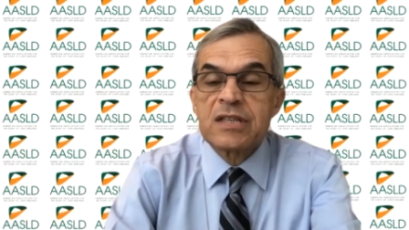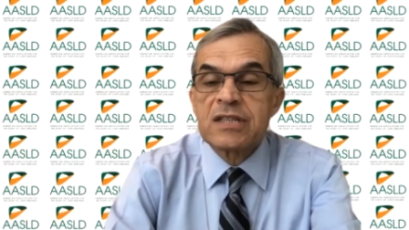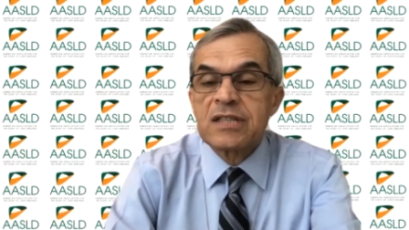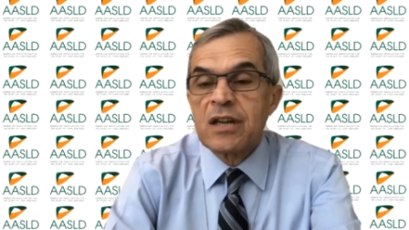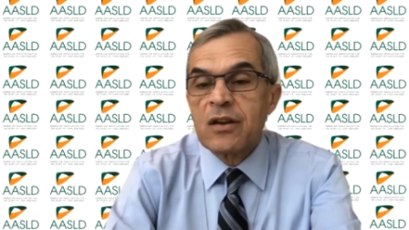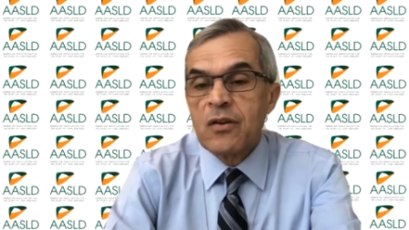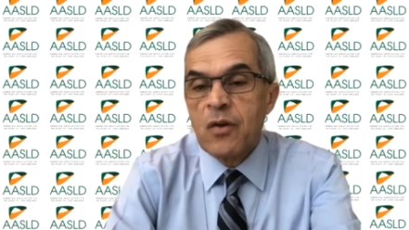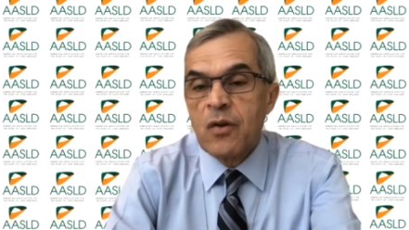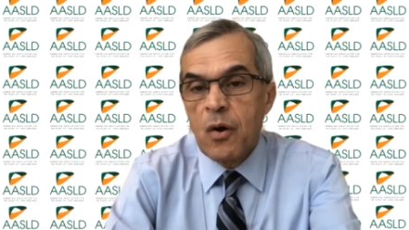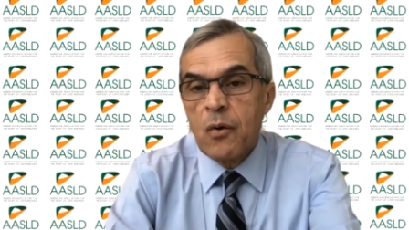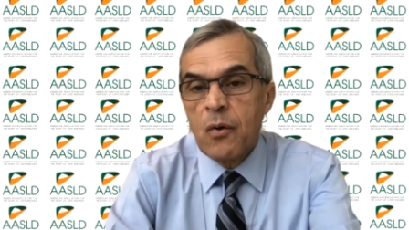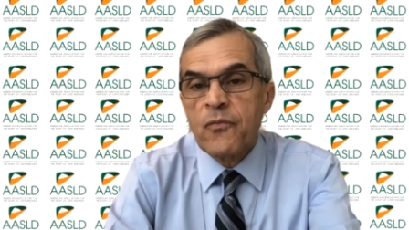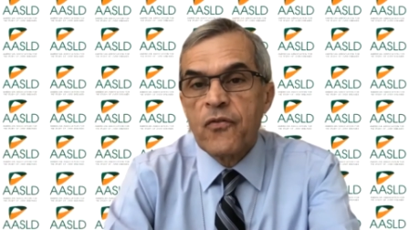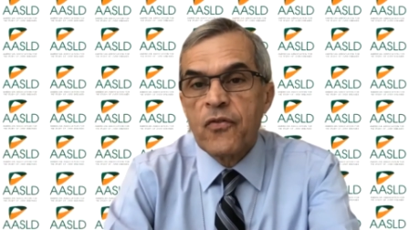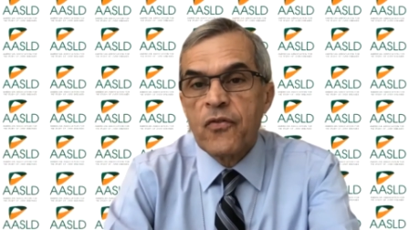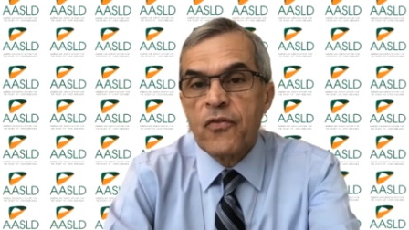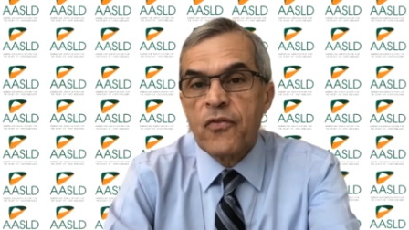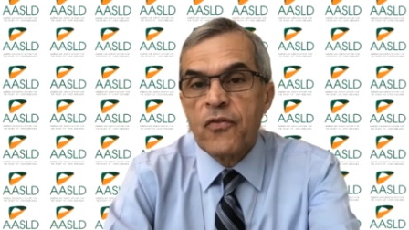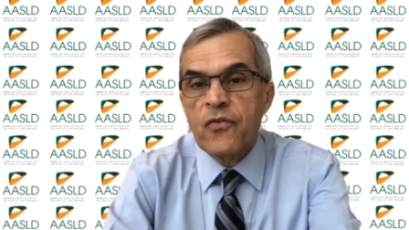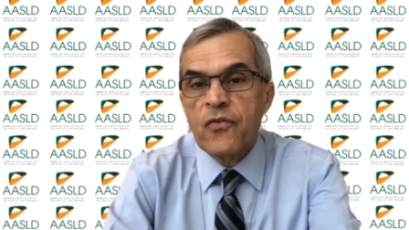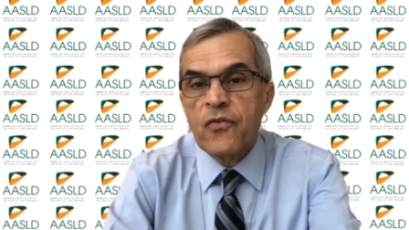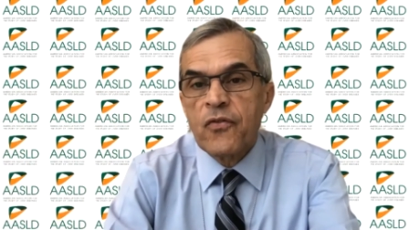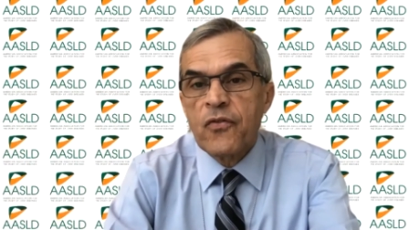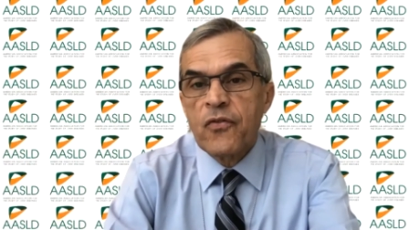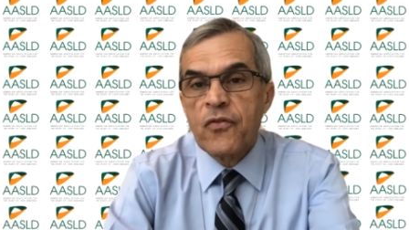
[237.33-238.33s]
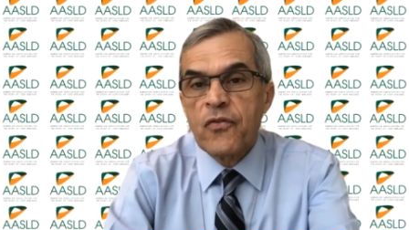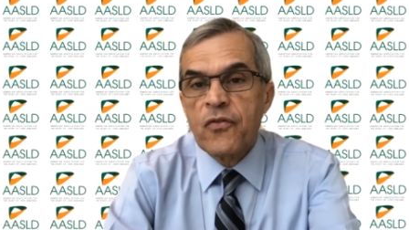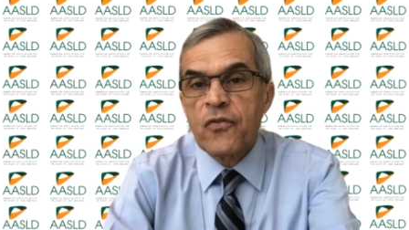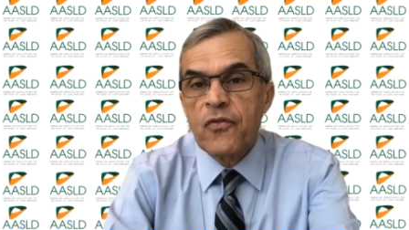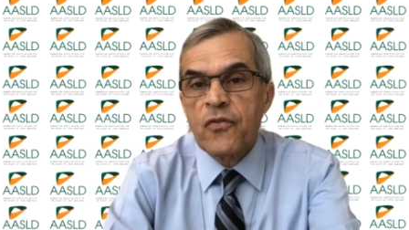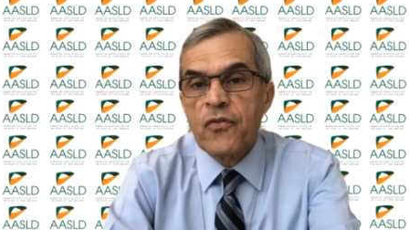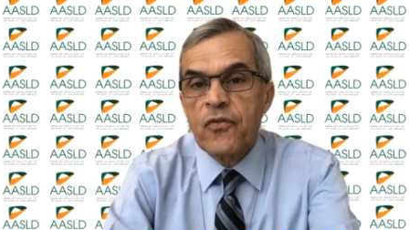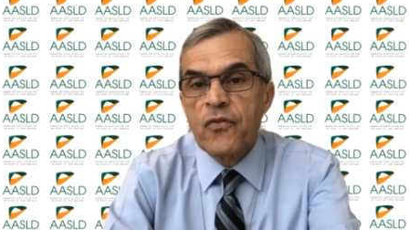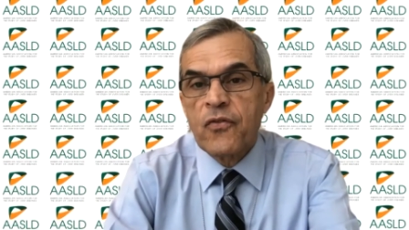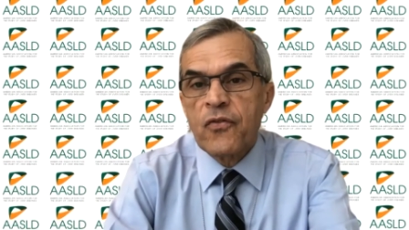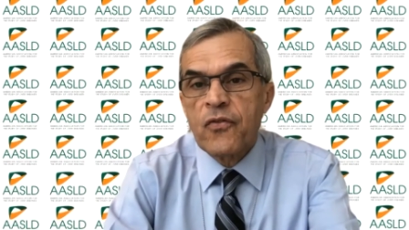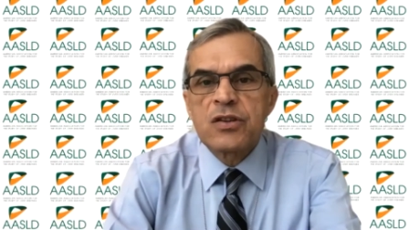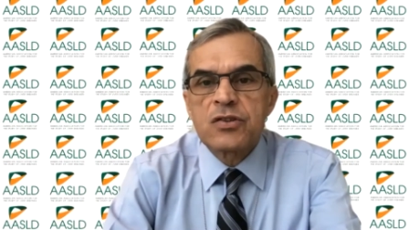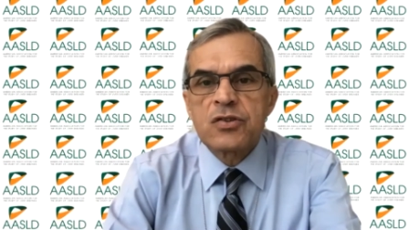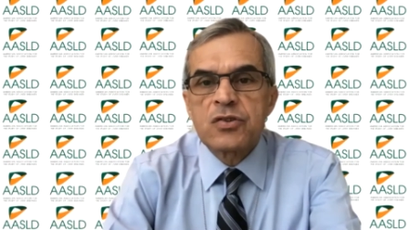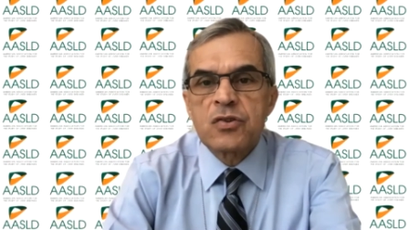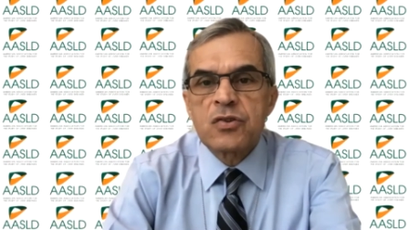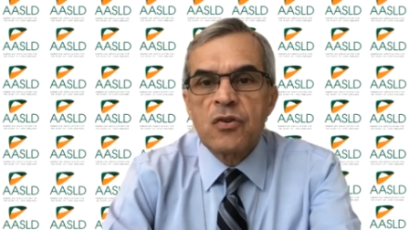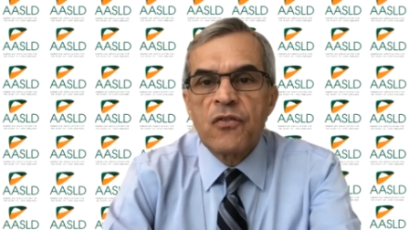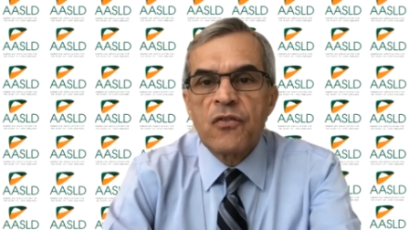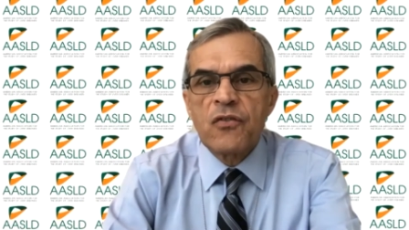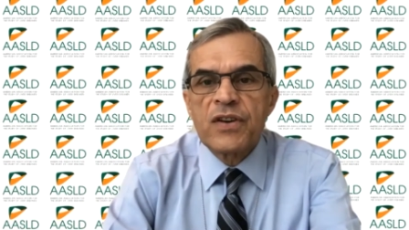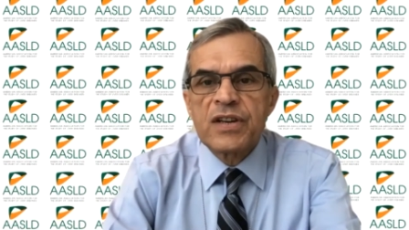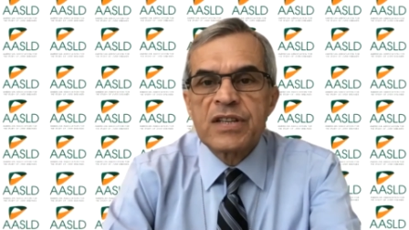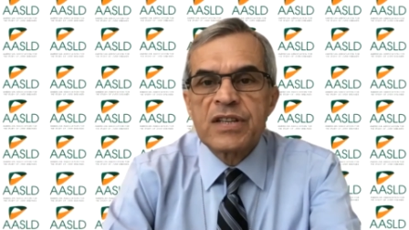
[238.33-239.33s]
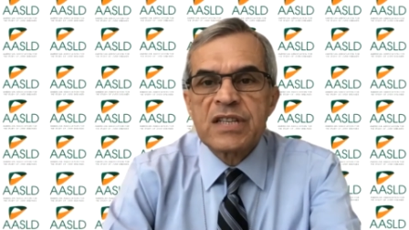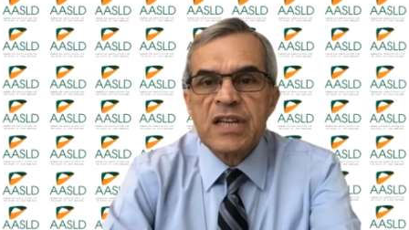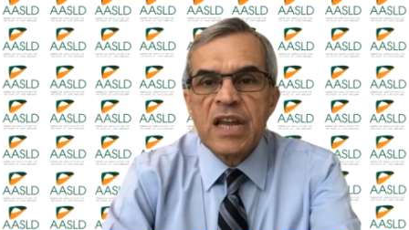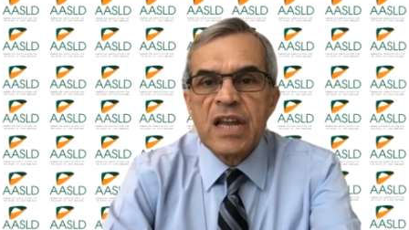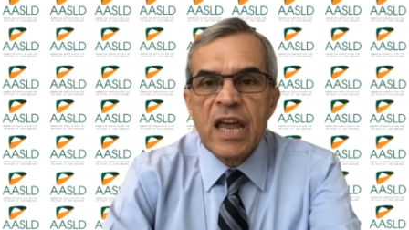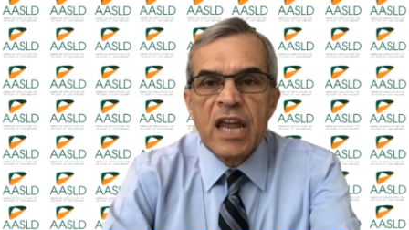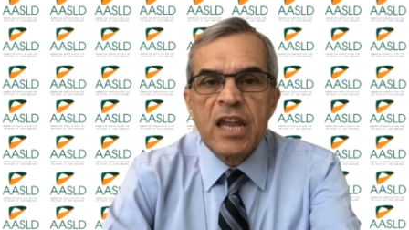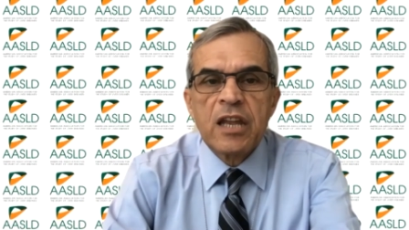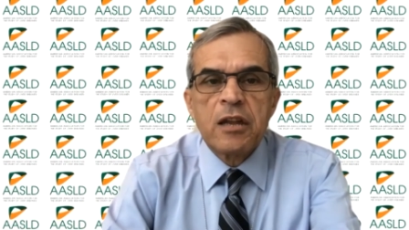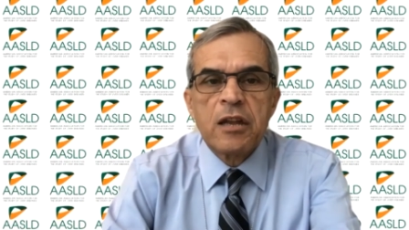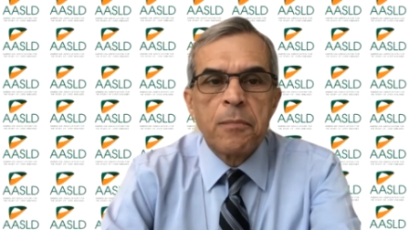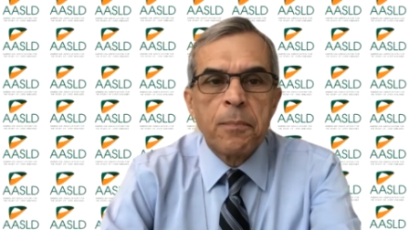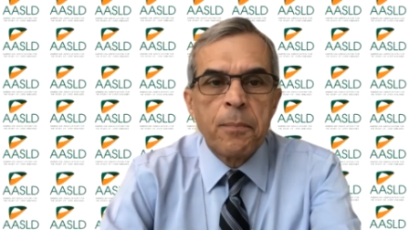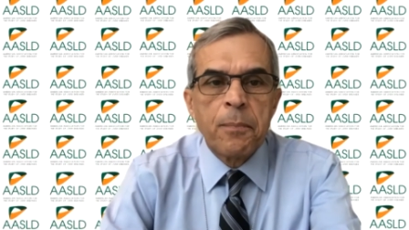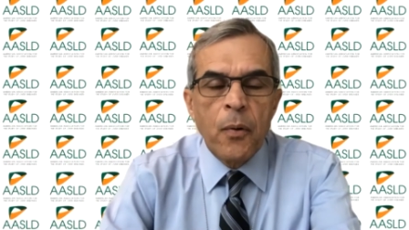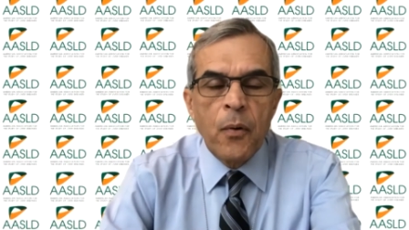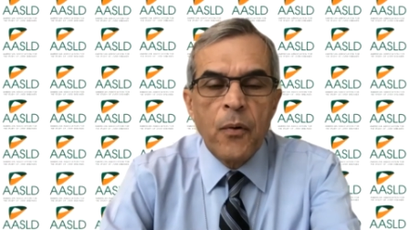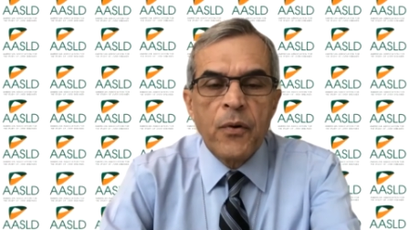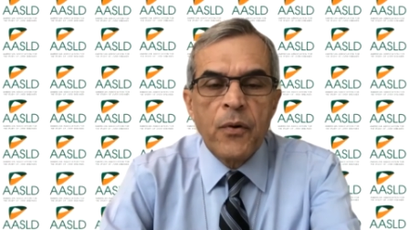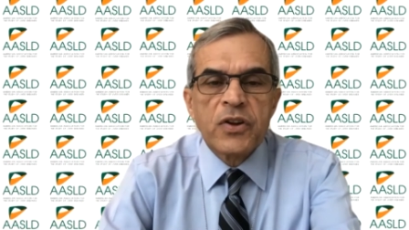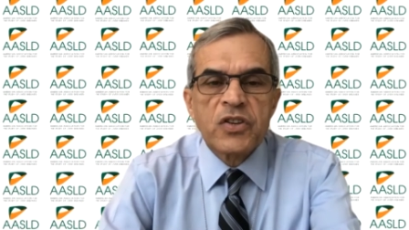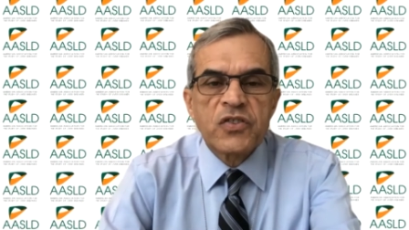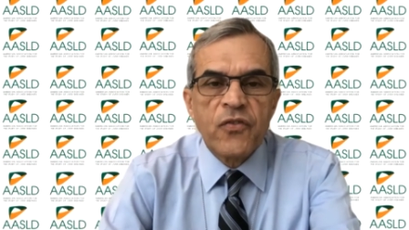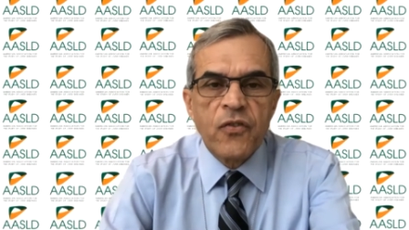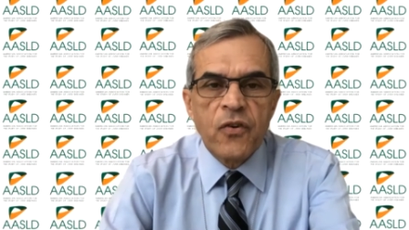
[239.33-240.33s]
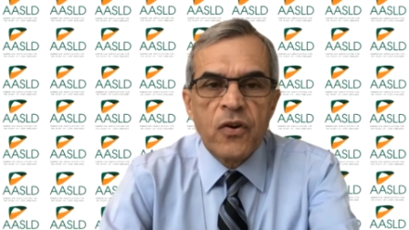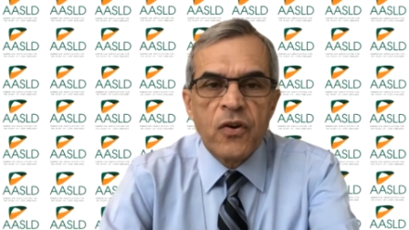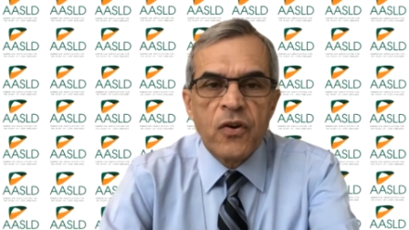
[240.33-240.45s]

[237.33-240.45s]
and hopefully serve as endpoints for